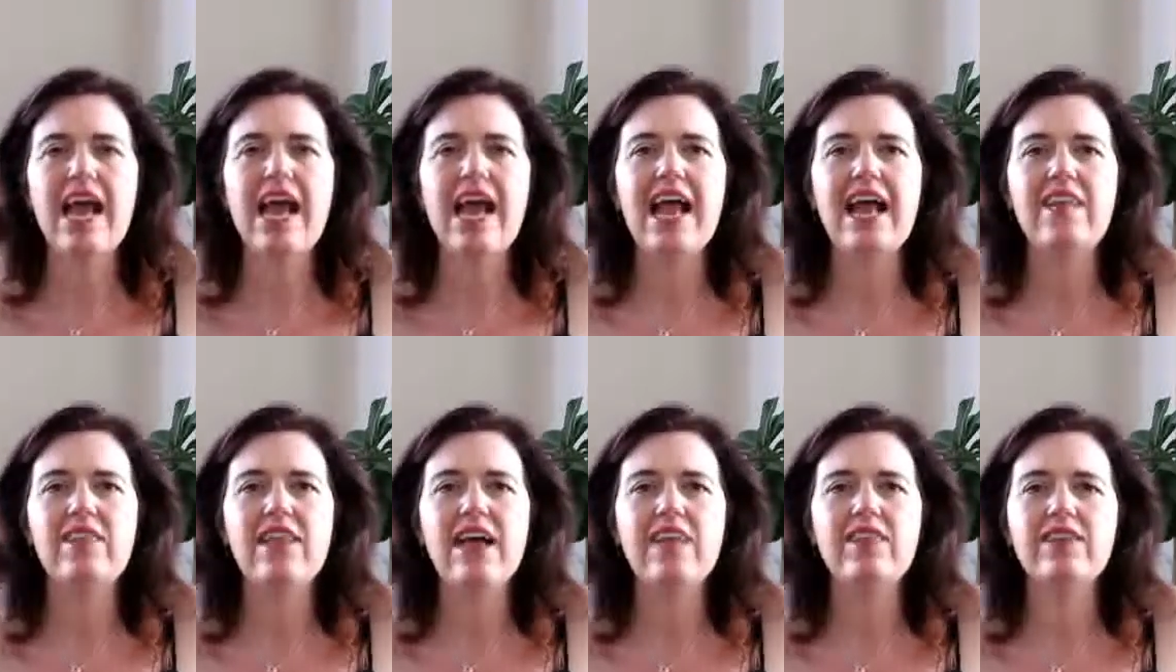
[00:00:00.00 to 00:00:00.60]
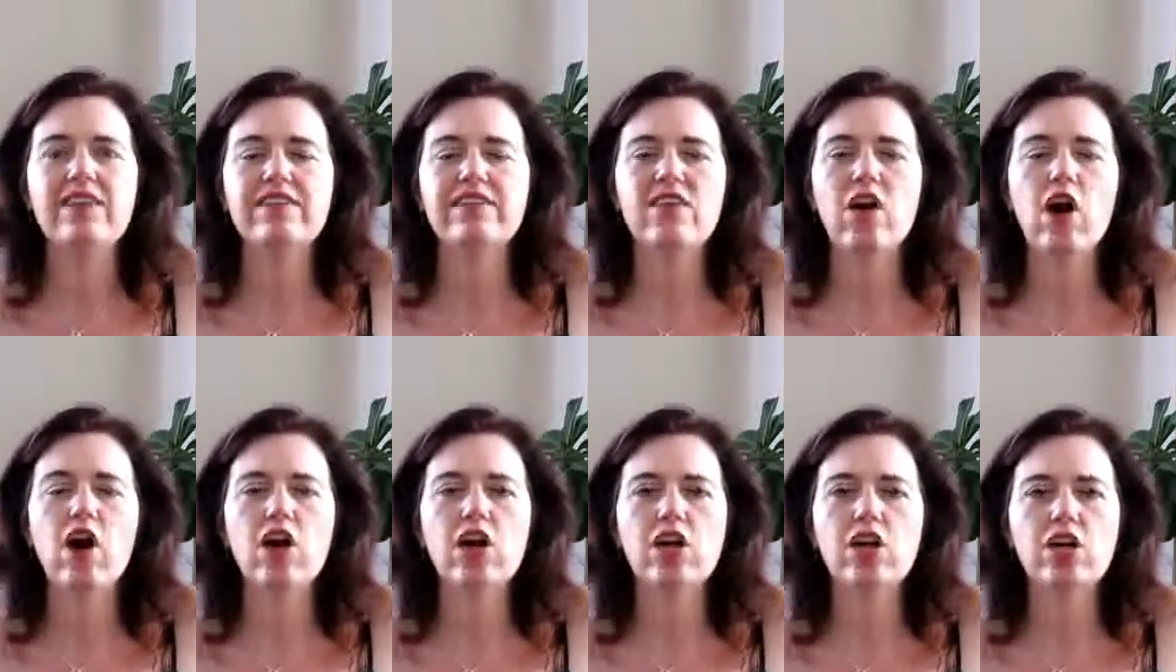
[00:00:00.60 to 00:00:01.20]
And that the
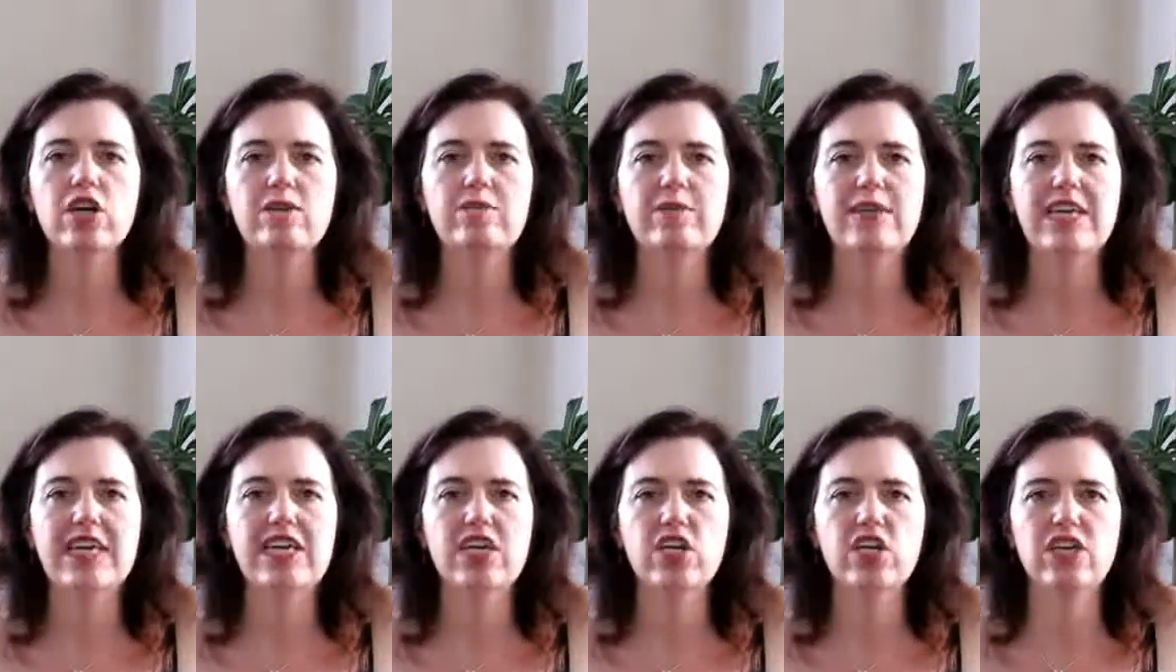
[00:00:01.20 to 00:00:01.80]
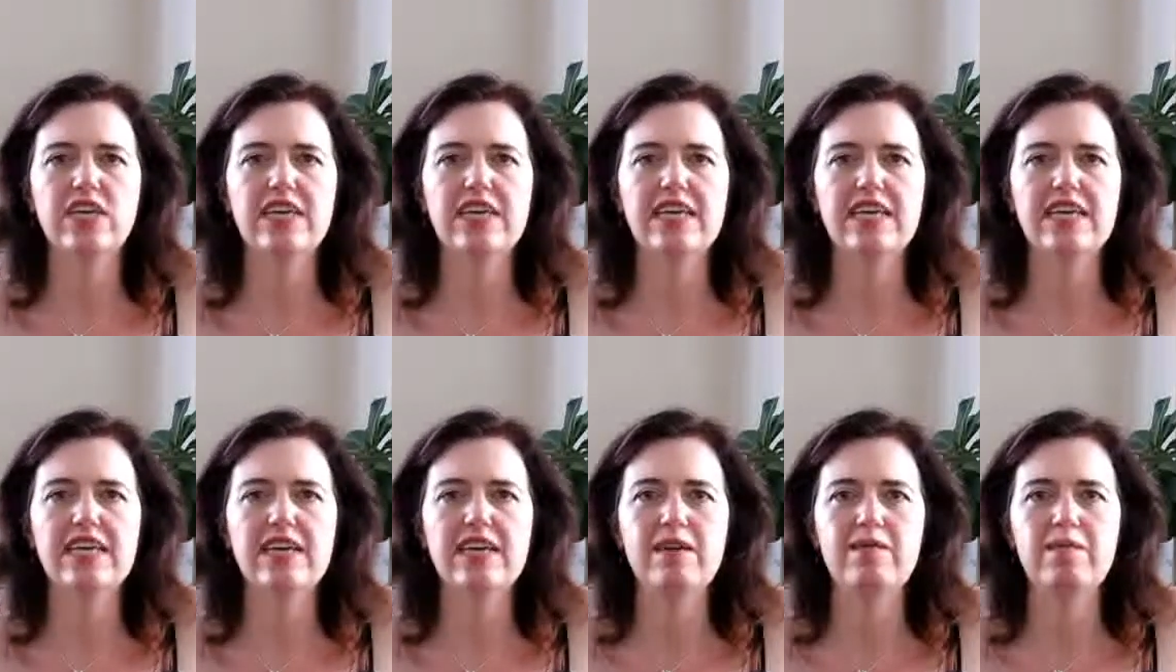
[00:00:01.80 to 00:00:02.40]
Tsar could
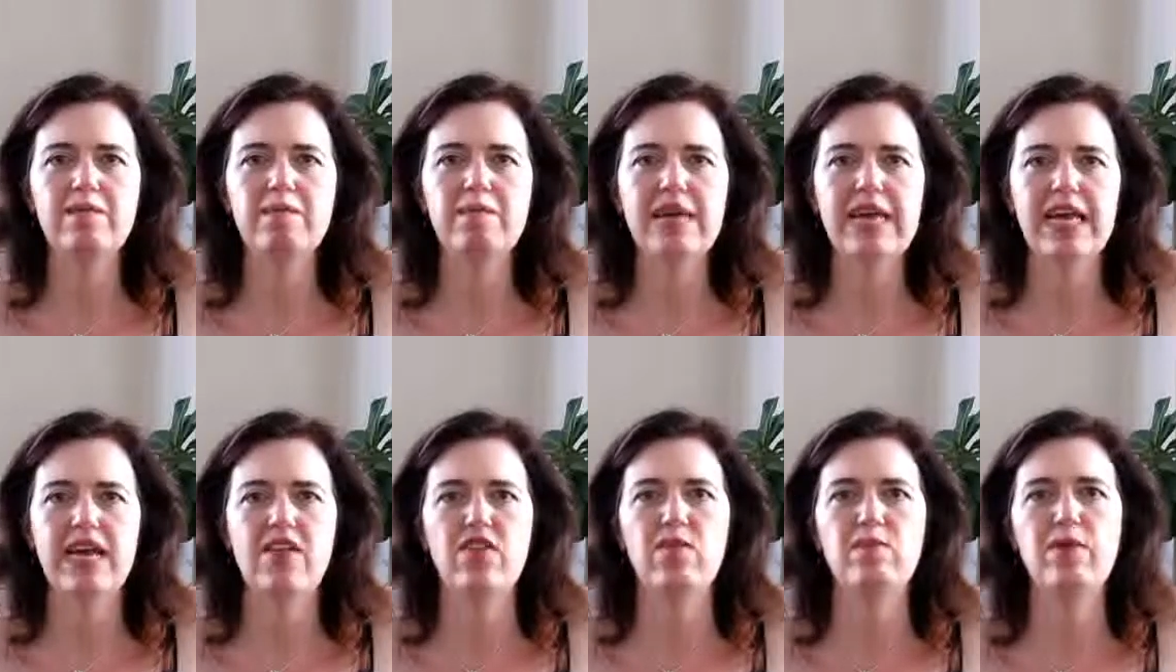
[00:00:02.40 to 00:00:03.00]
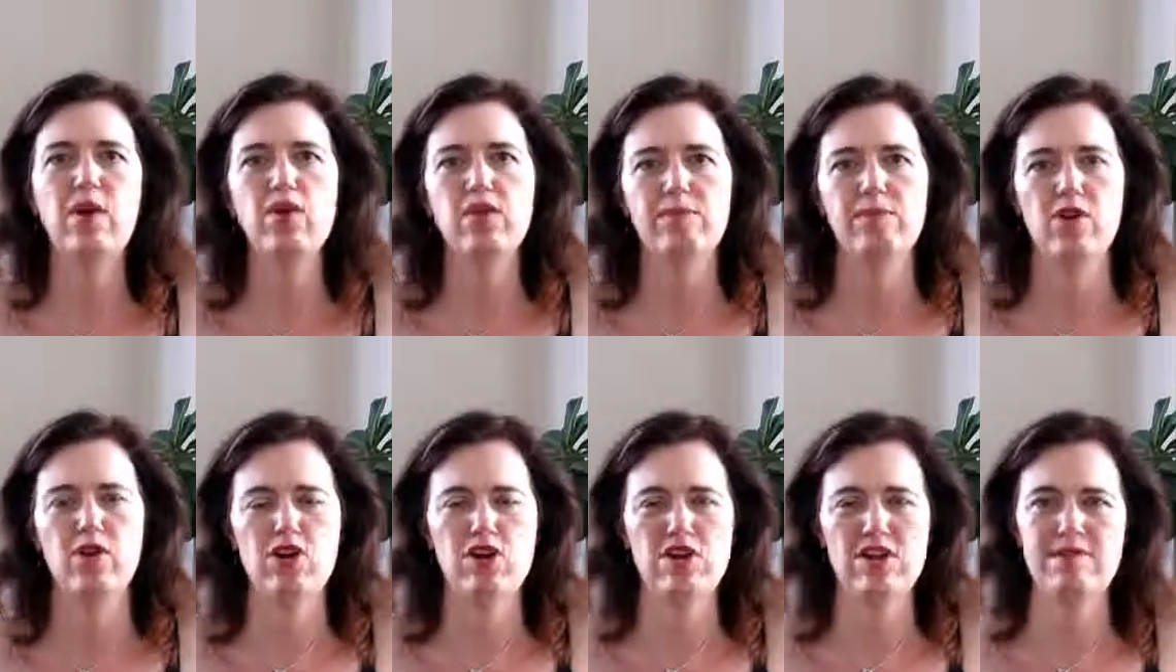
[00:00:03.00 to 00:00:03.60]
potentially be another
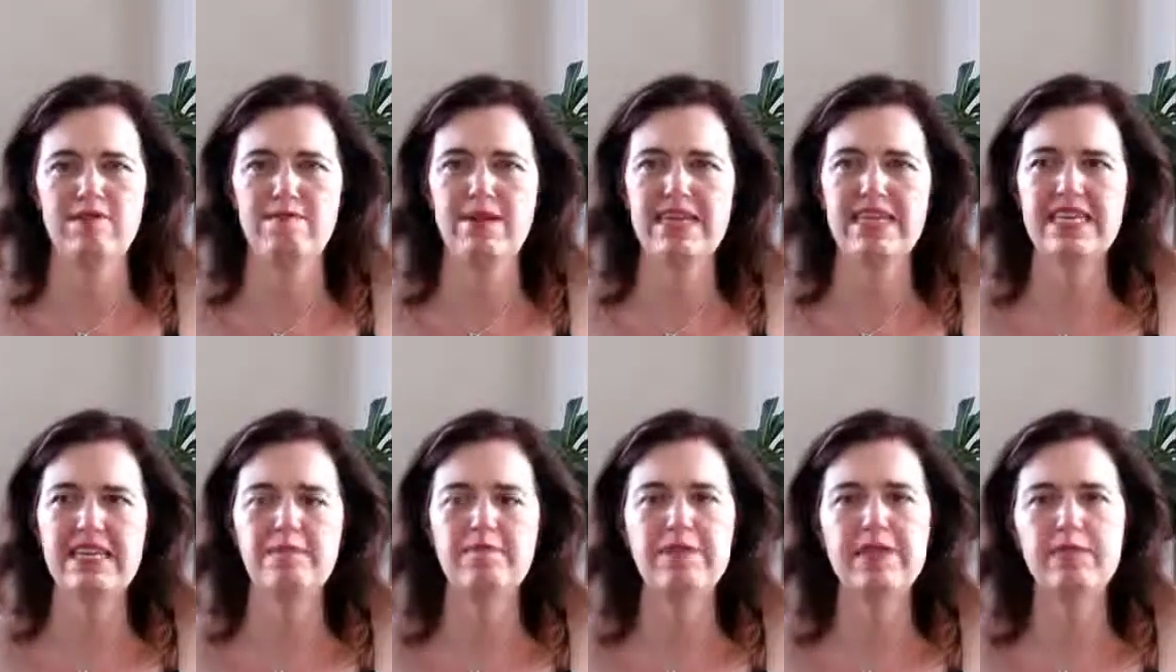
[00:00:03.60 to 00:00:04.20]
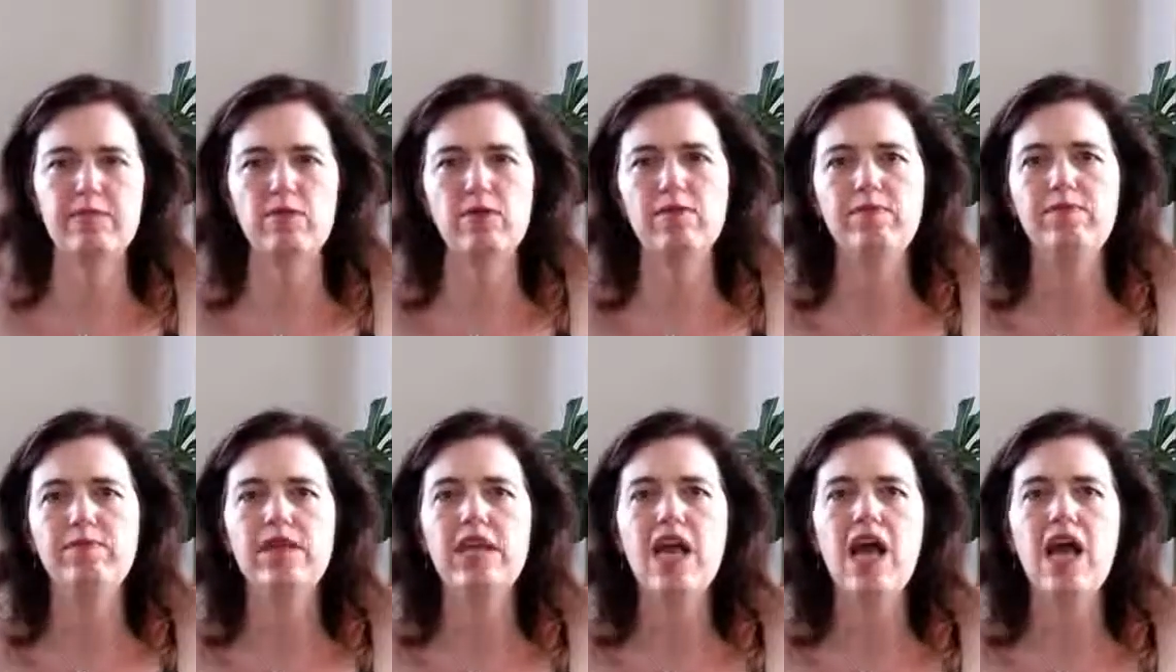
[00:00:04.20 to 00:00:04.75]
Bonaparte by some people.